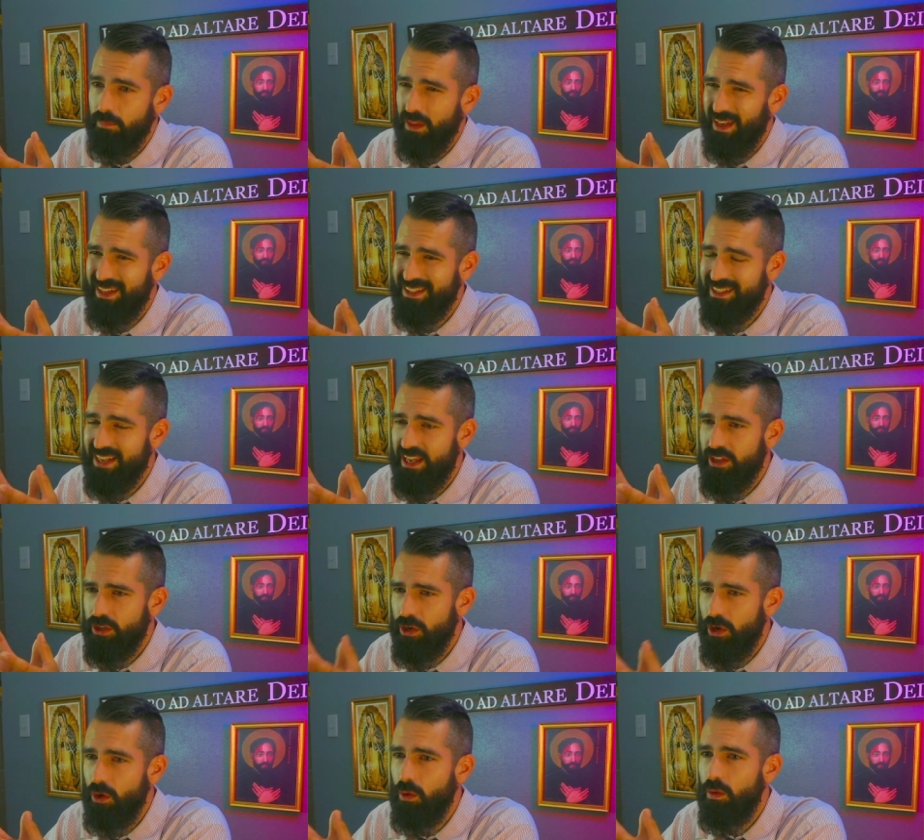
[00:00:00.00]
and say, you
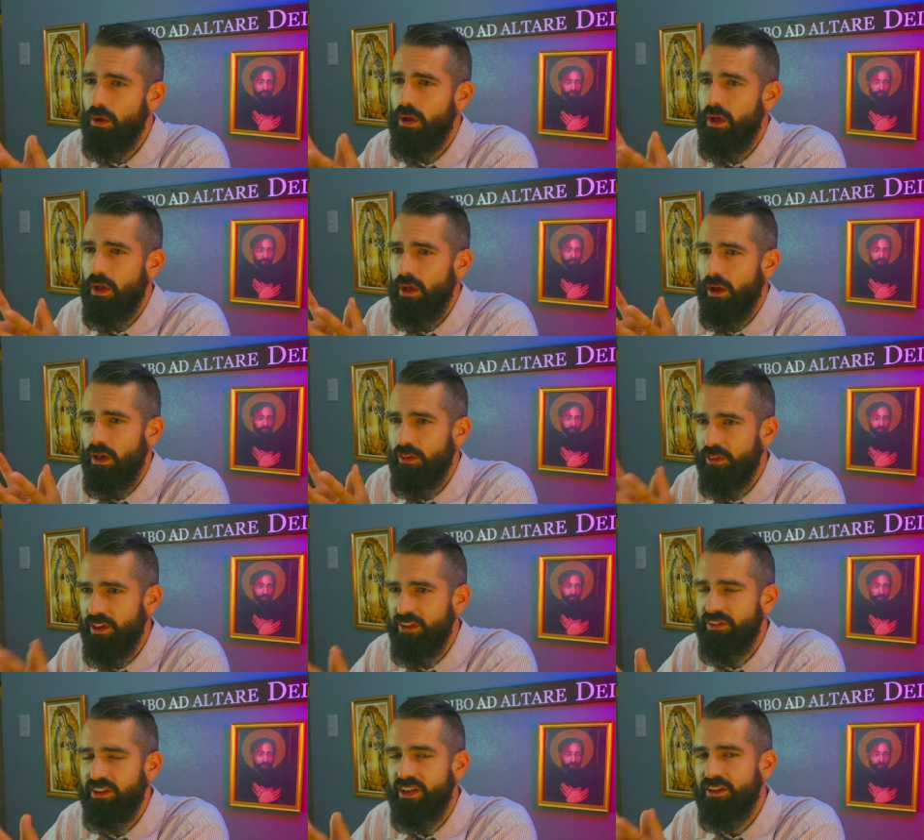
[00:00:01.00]
know,
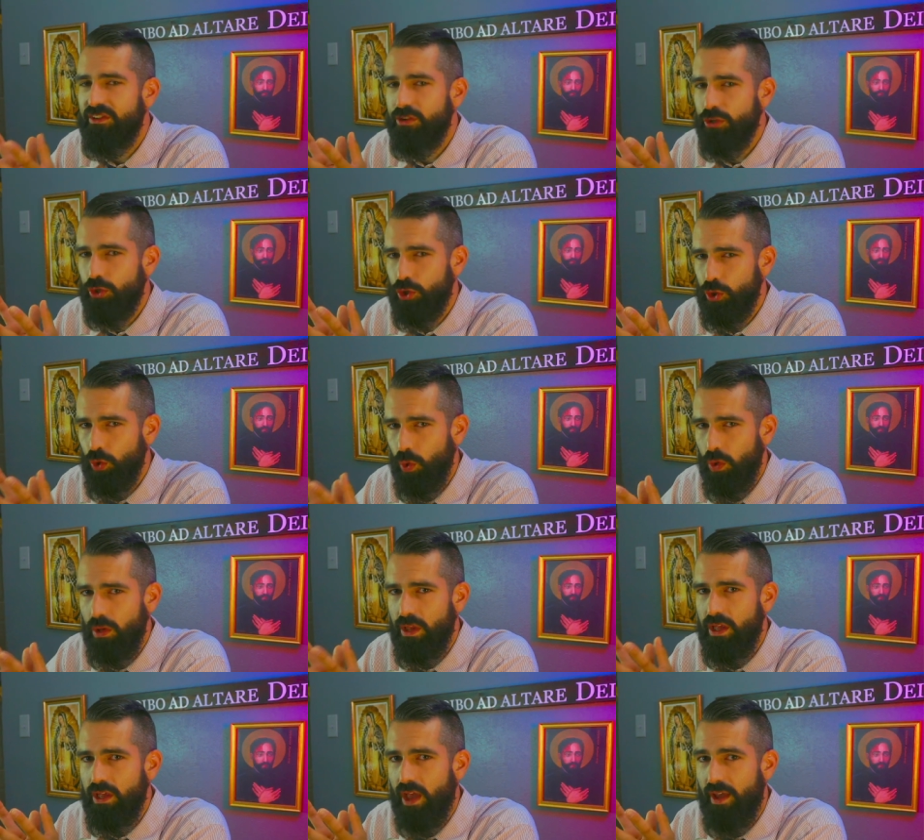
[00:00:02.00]
this is
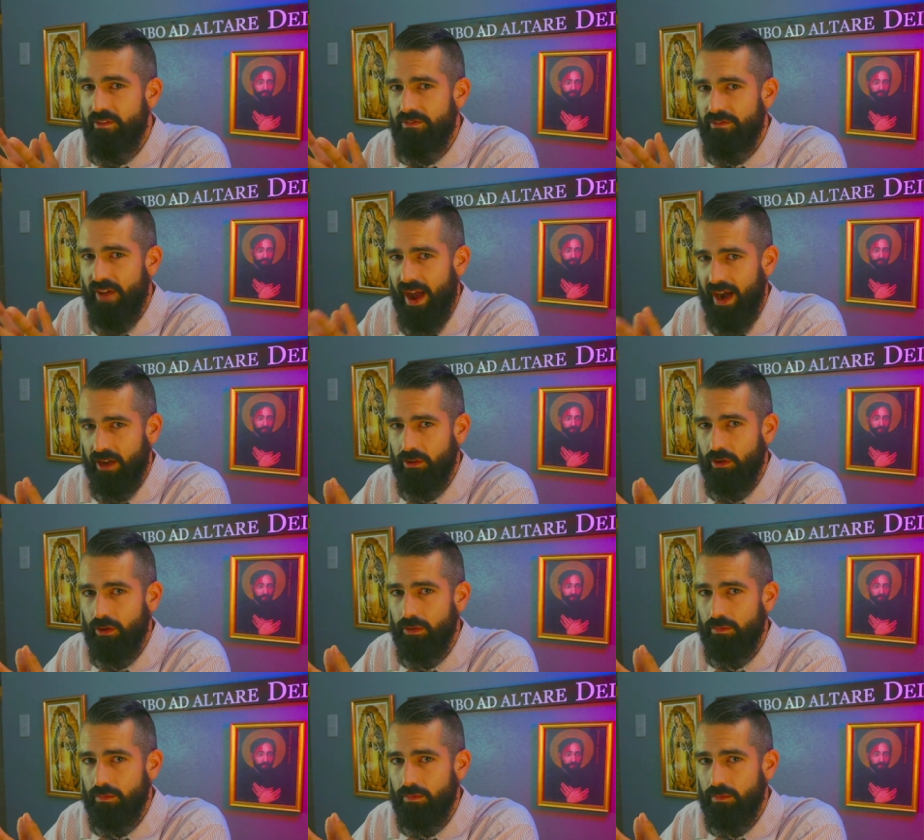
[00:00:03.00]
surely a factor
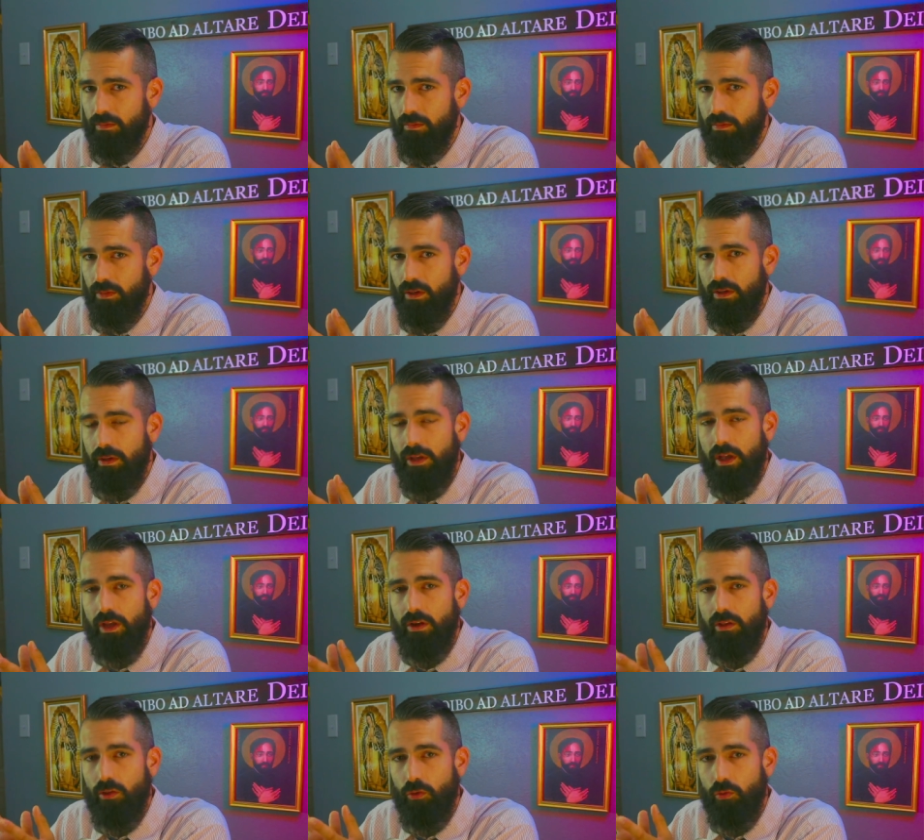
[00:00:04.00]

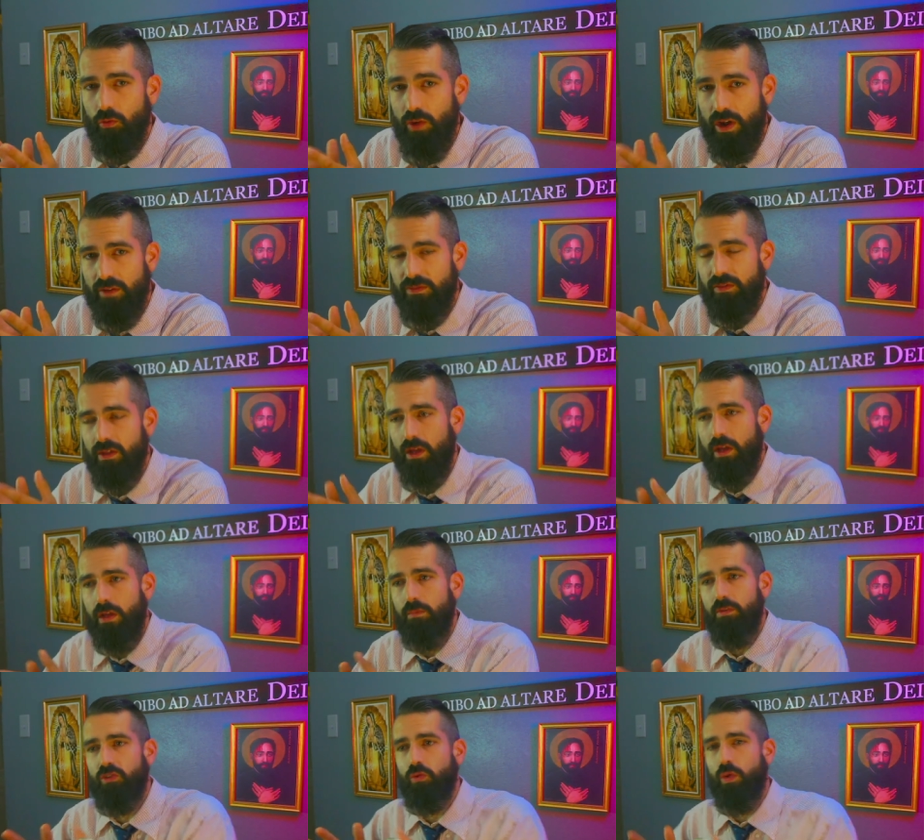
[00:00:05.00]
in the rift
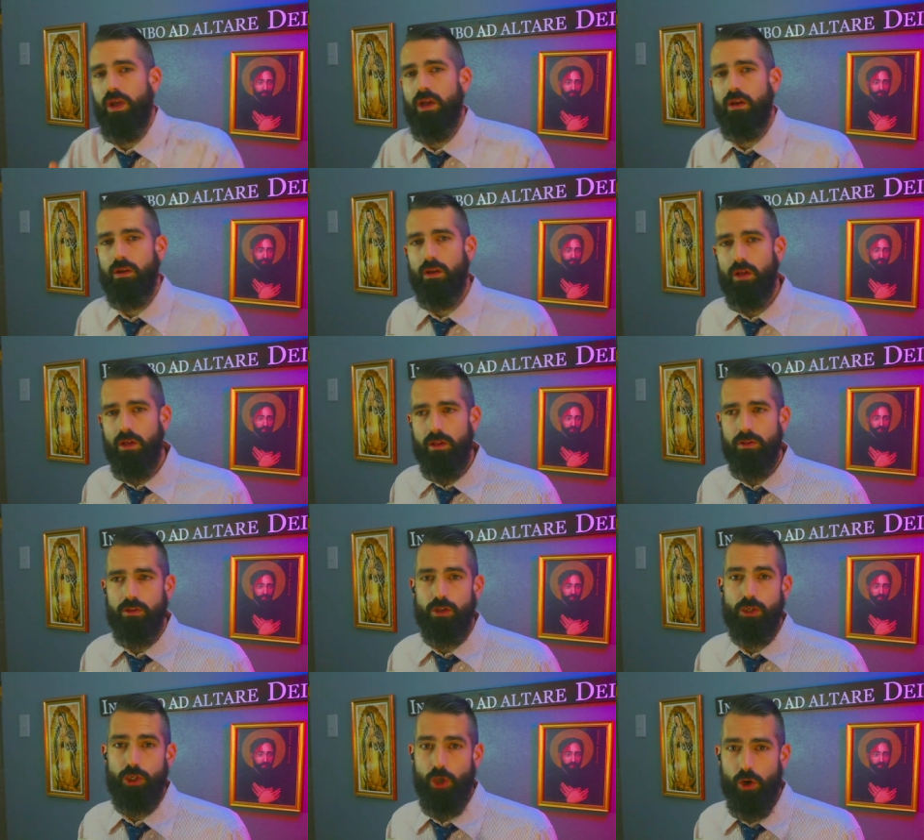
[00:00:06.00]
between the
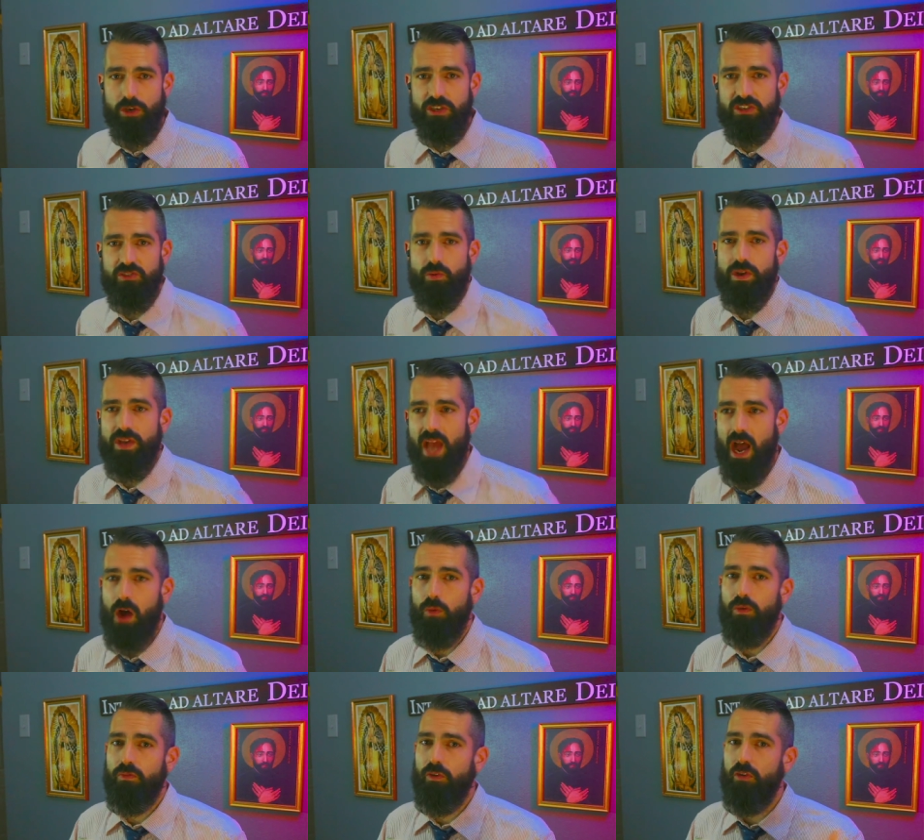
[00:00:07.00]
churches we now
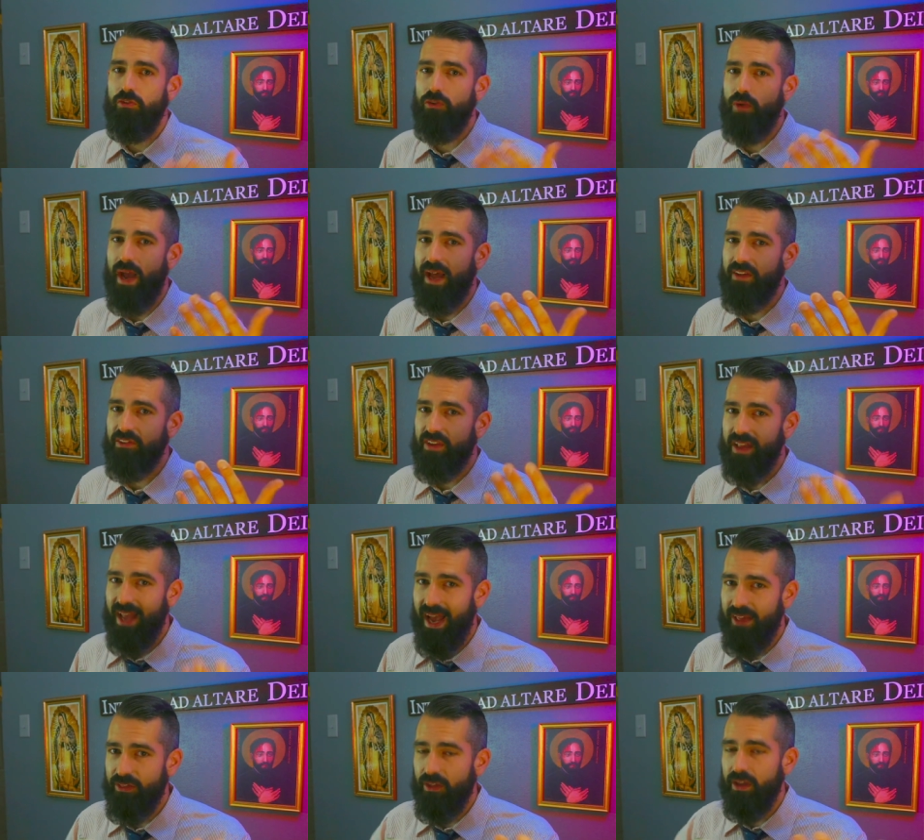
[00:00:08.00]
refer to as
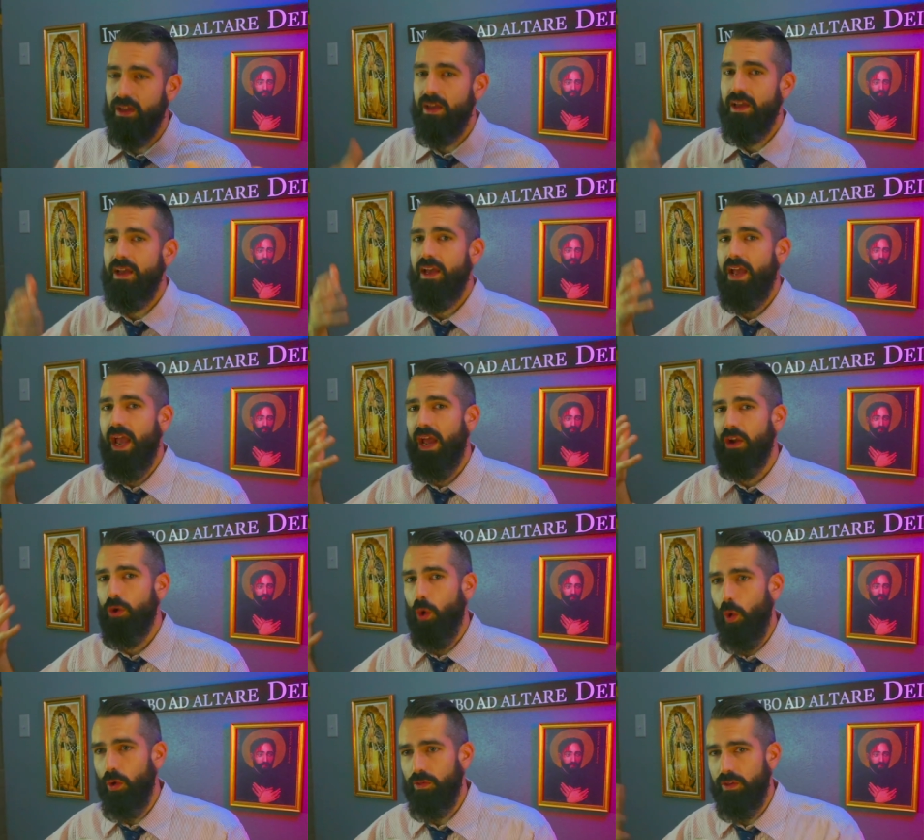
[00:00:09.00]
Catholic and
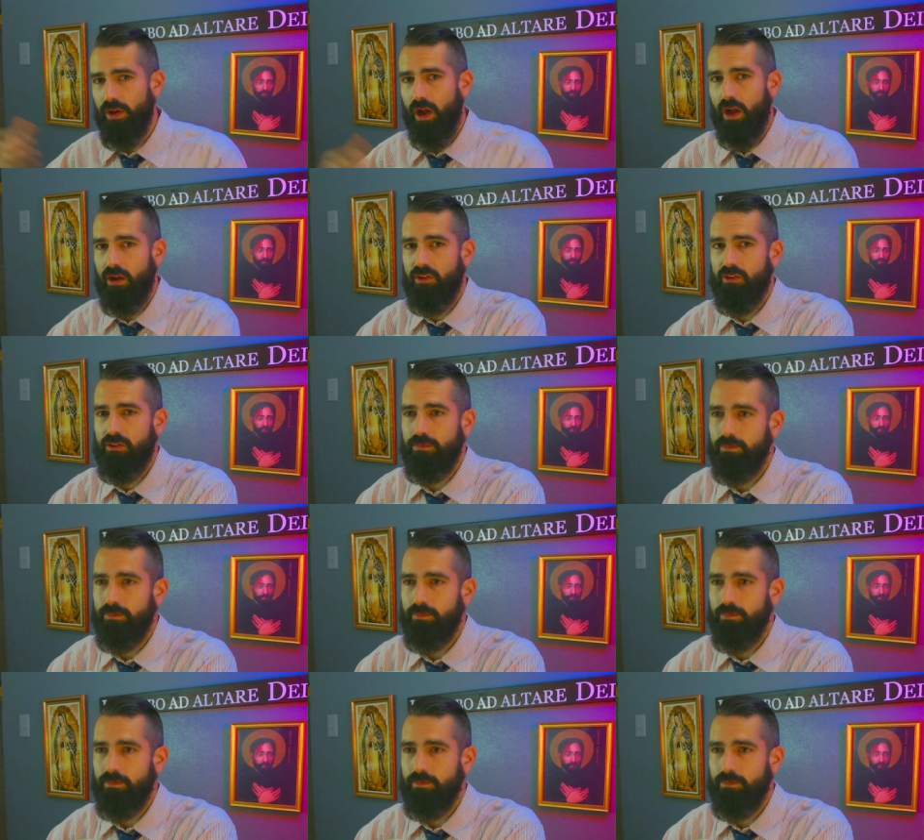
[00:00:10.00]
Orthodox.